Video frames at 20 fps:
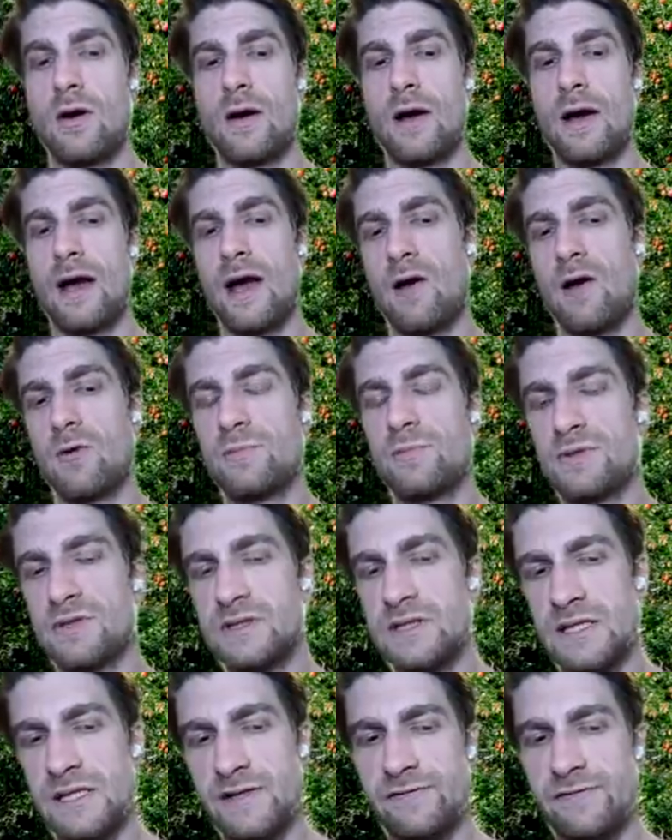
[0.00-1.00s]
our
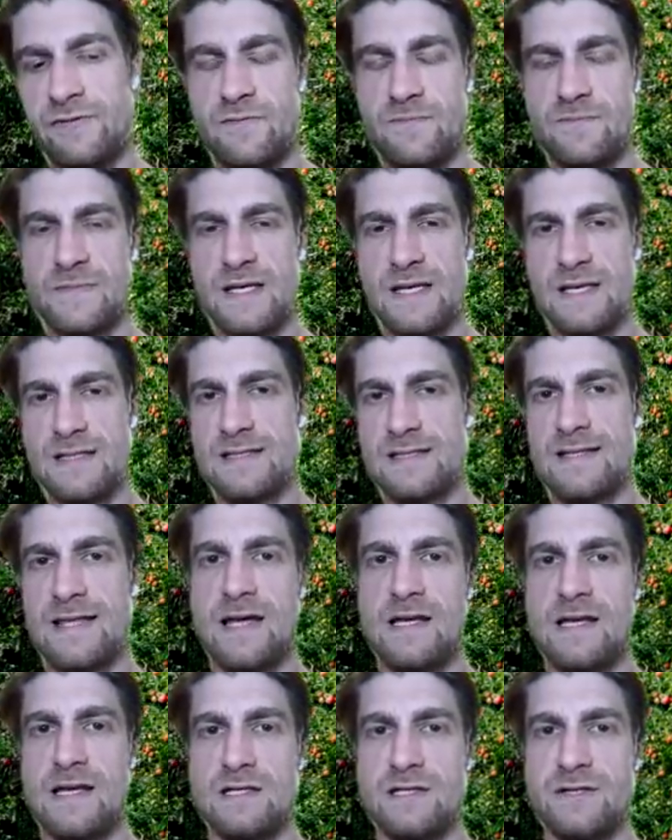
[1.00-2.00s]
belief is that
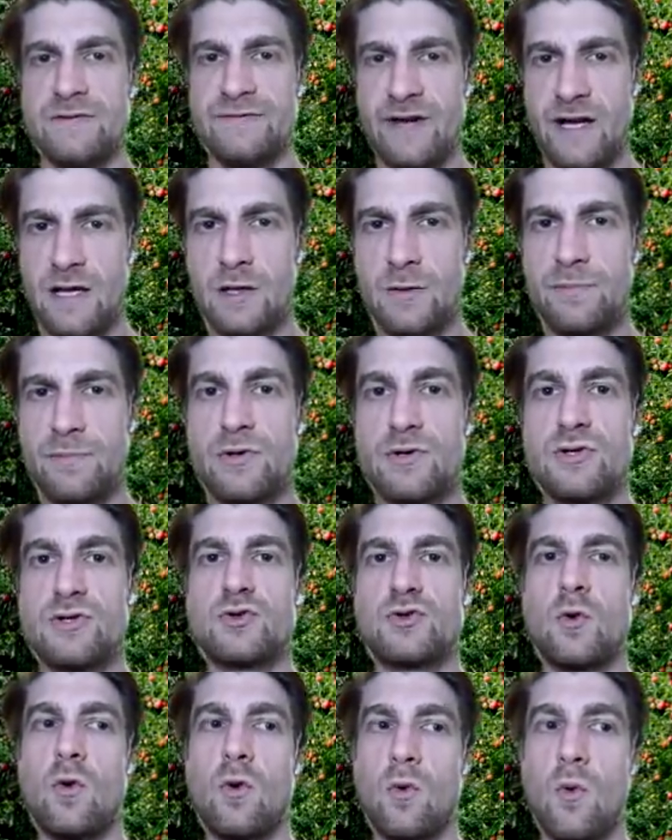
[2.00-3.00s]
developers
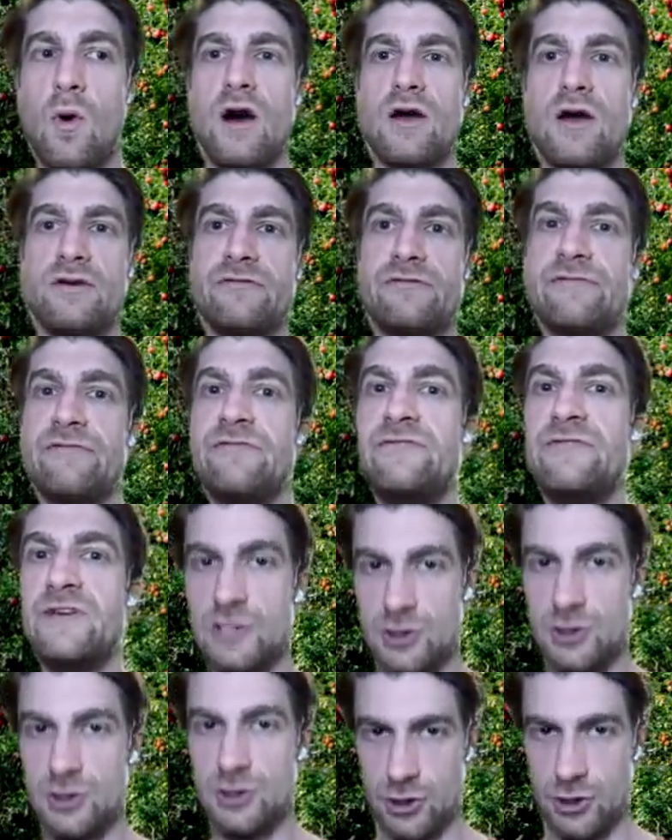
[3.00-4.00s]
want
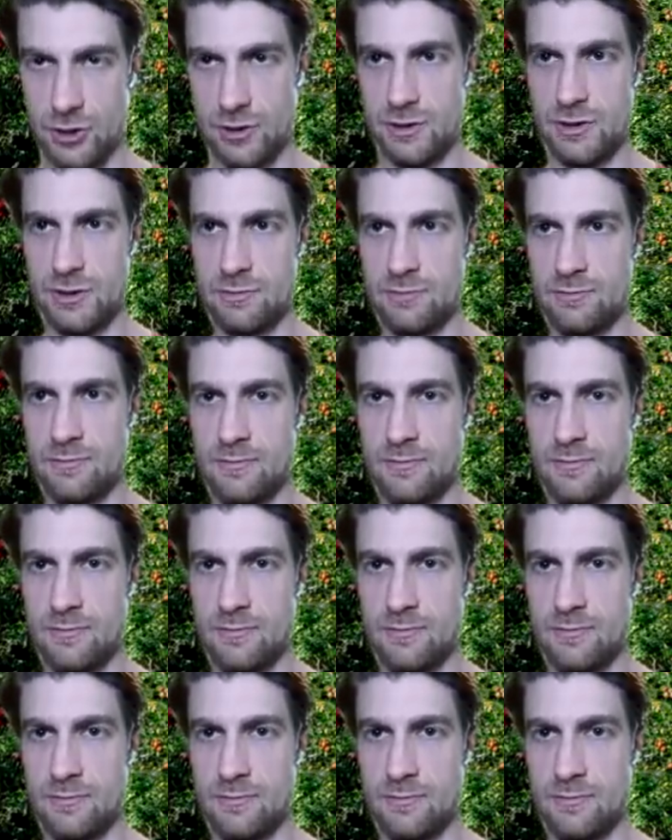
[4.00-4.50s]
features.